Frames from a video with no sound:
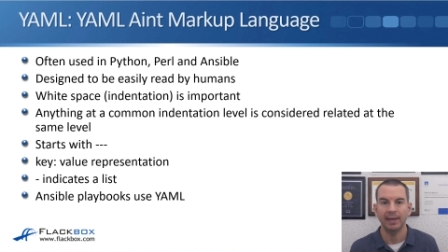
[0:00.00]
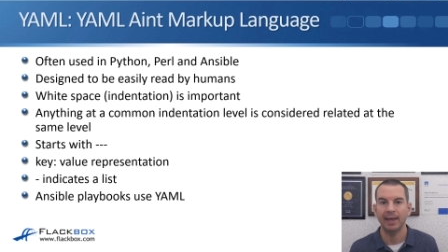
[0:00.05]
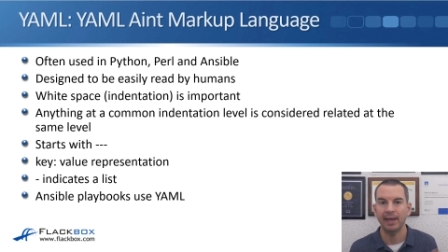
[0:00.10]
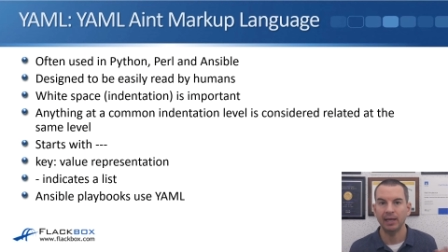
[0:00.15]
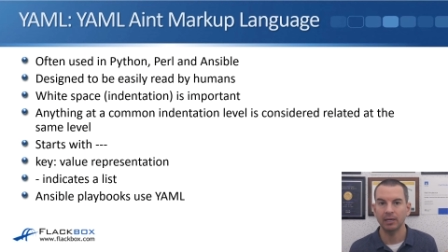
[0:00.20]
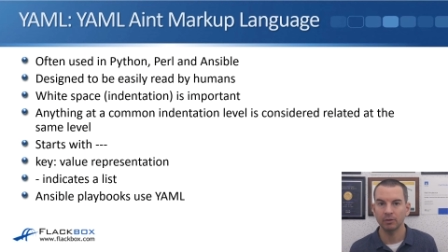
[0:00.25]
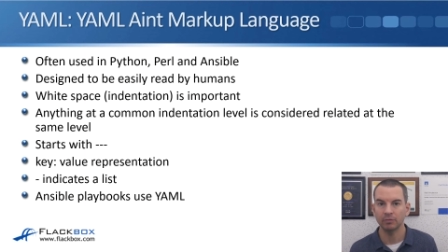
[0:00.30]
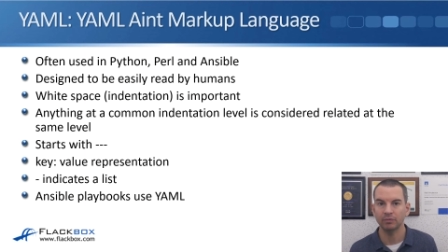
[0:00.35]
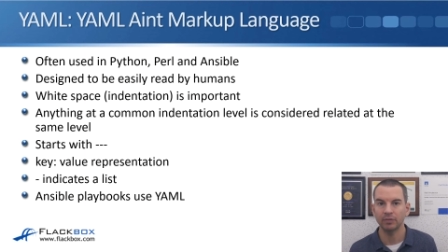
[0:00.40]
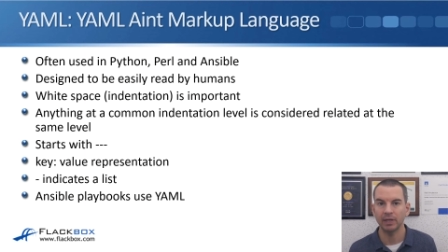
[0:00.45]

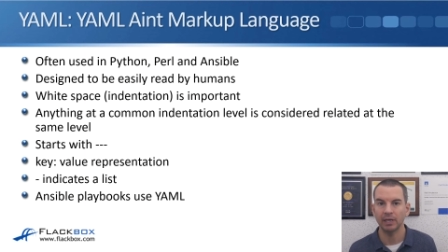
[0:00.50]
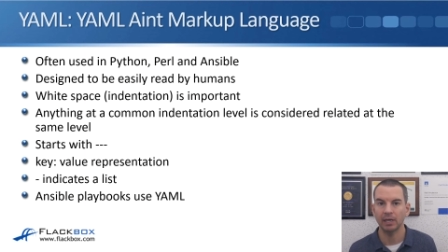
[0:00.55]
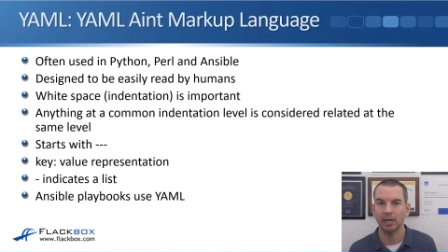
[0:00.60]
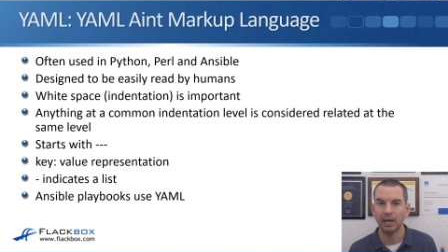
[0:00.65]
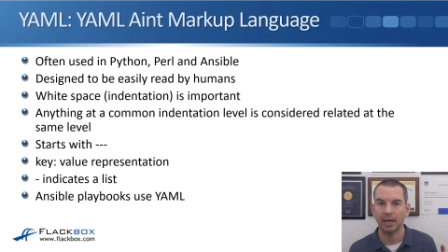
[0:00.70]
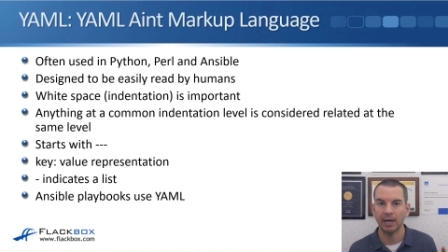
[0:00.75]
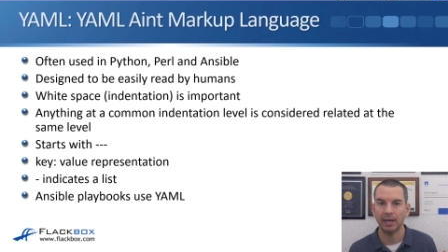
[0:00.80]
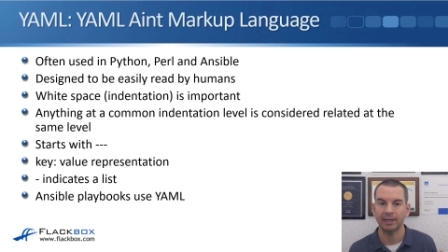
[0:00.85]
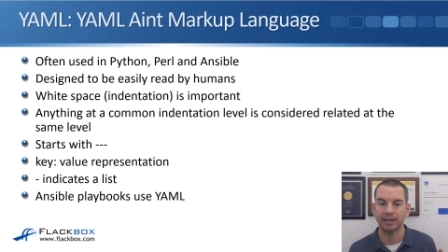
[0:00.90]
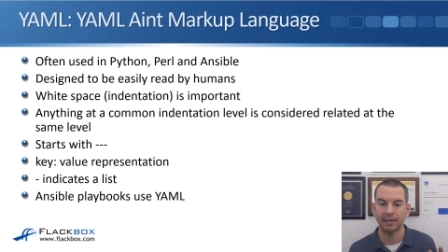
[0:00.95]
Anything
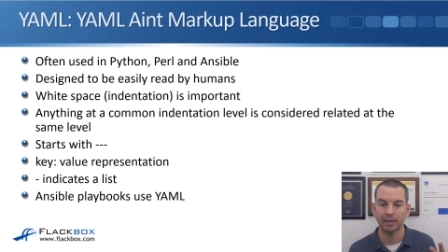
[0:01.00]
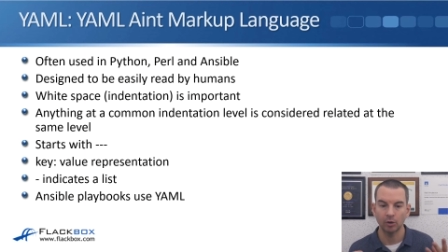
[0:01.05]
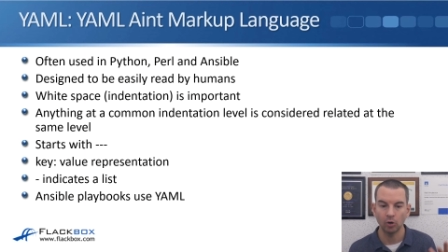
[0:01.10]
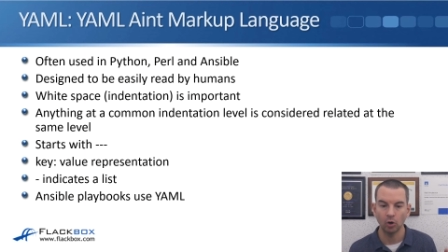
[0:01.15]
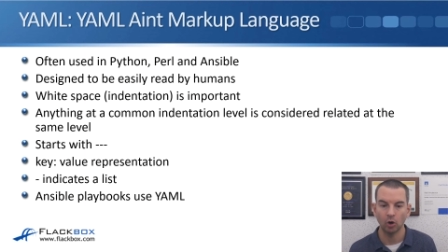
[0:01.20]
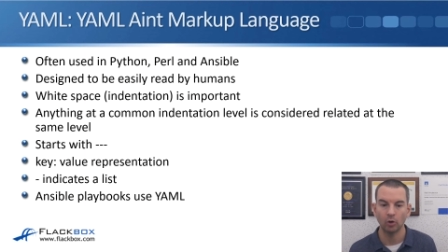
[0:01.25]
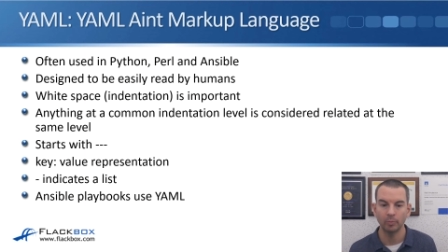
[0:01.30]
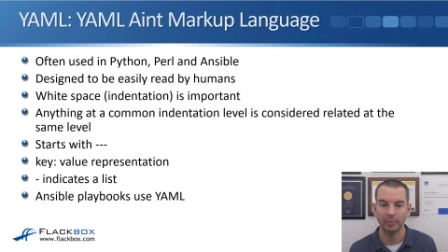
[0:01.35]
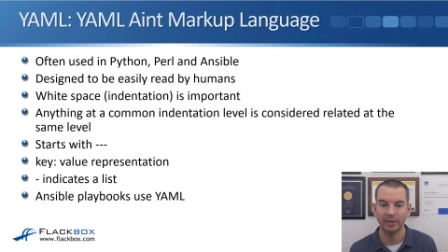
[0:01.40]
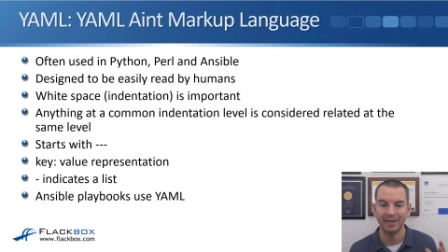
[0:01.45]
at a
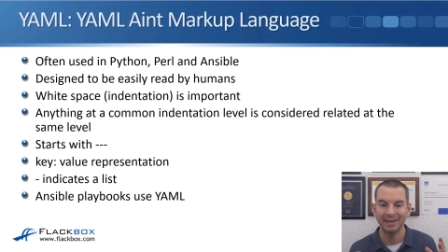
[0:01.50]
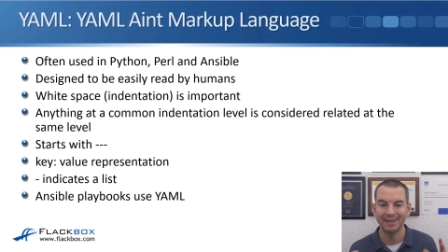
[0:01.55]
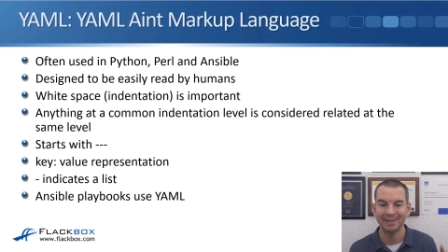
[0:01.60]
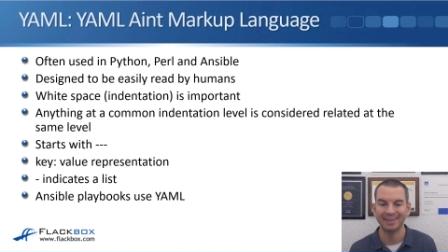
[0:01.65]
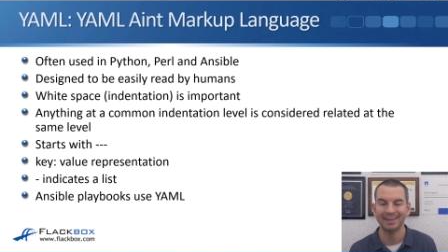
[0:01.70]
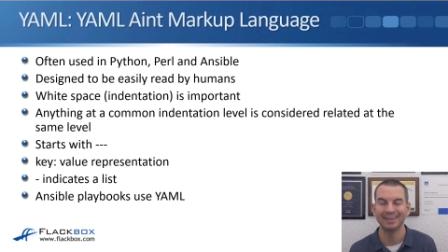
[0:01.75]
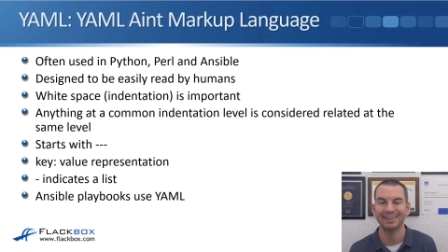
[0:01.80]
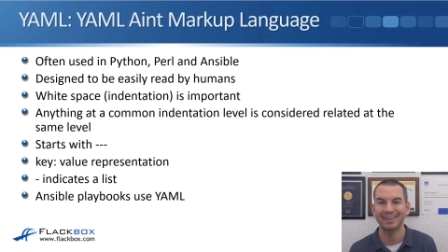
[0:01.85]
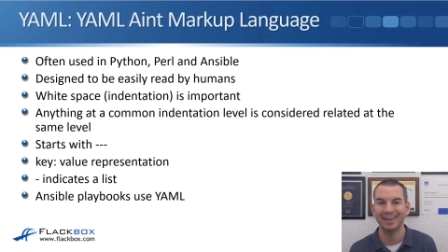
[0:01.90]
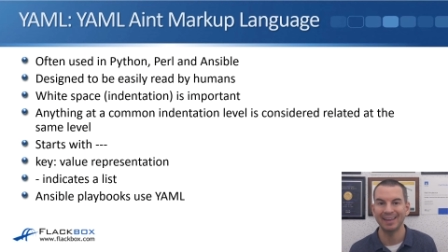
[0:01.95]
common
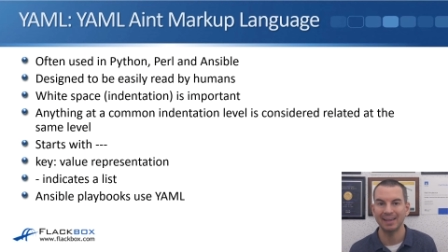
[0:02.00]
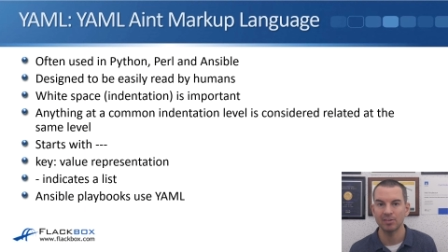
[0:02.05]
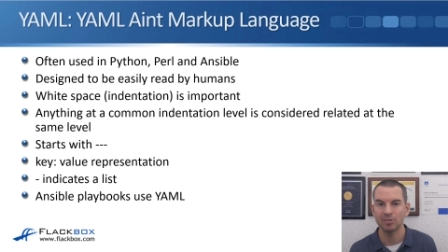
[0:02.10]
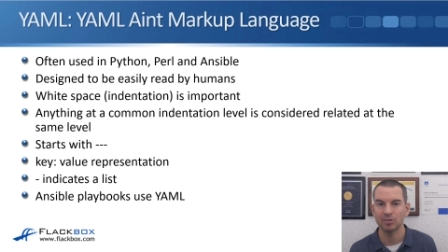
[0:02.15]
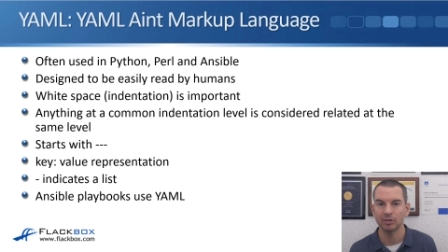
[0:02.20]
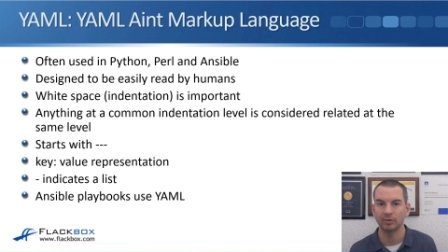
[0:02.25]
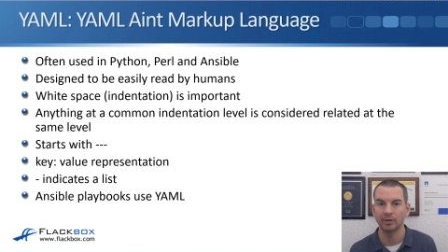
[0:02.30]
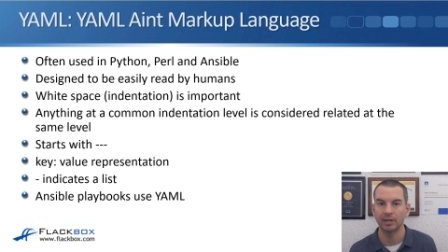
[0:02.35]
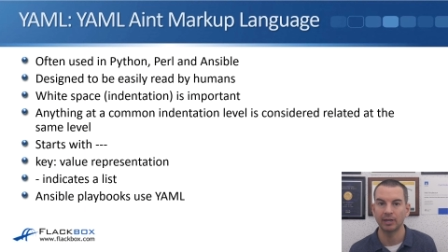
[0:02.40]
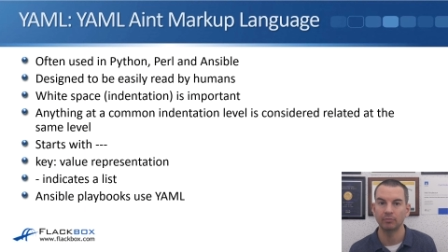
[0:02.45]

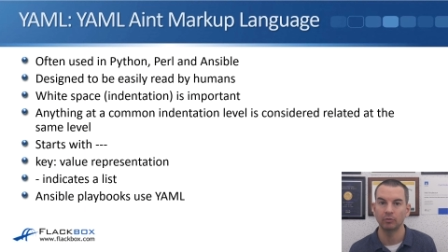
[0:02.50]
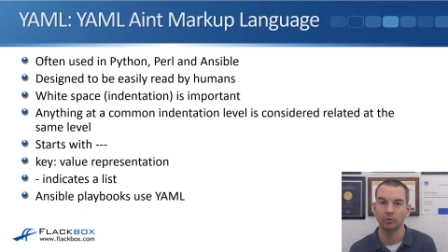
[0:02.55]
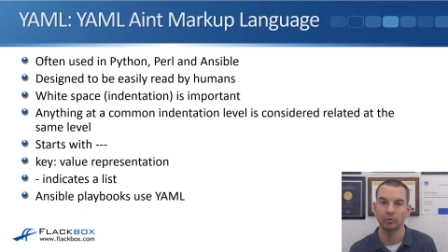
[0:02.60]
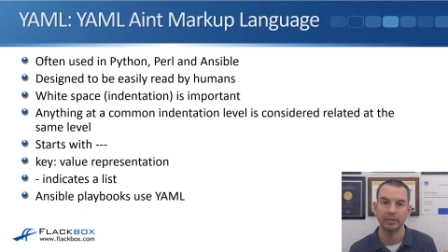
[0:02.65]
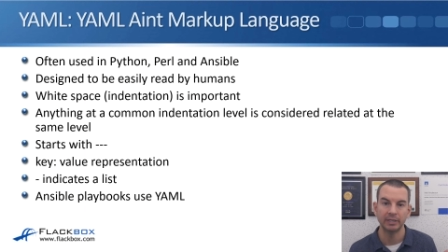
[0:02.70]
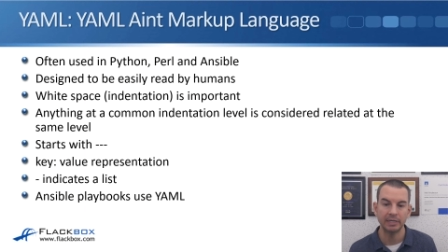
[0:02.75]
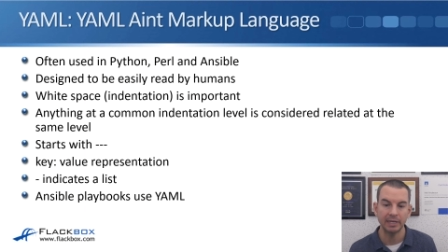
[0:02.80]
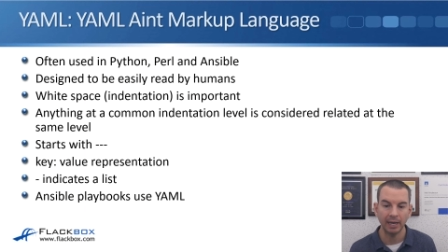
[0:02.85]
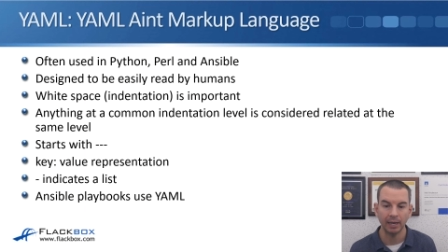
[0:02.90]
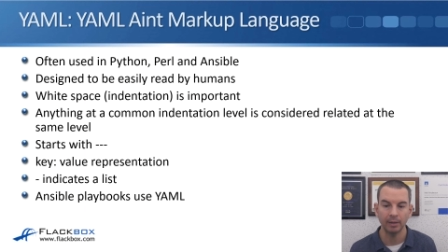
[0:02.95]
indentation level
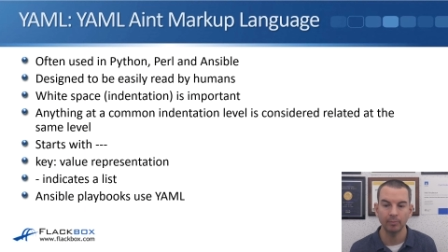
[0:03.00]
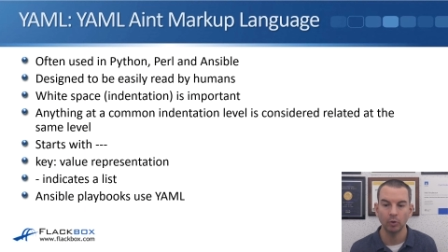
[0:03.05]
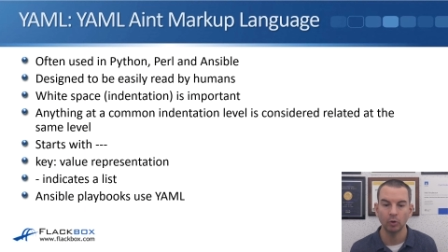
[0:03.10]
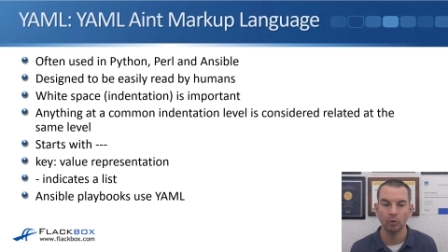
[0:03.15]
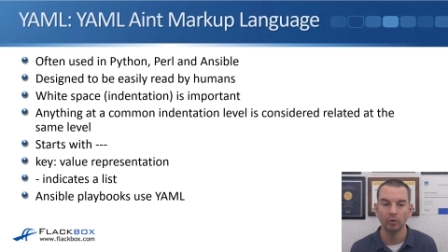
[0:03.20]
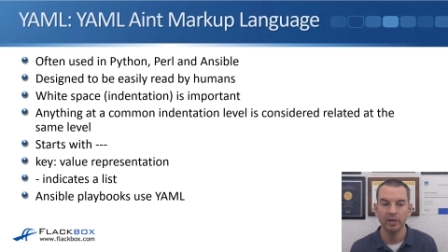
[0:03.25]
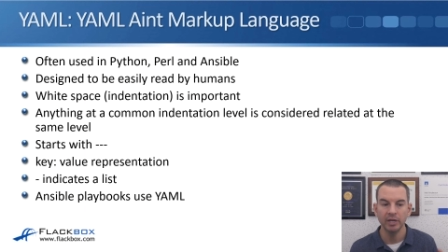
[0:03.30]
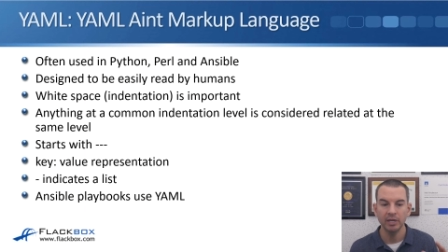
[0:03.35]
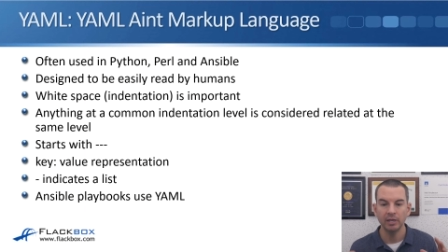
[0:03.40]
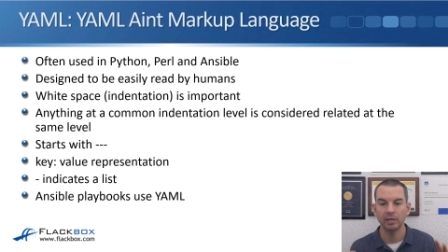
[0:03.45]
in YAML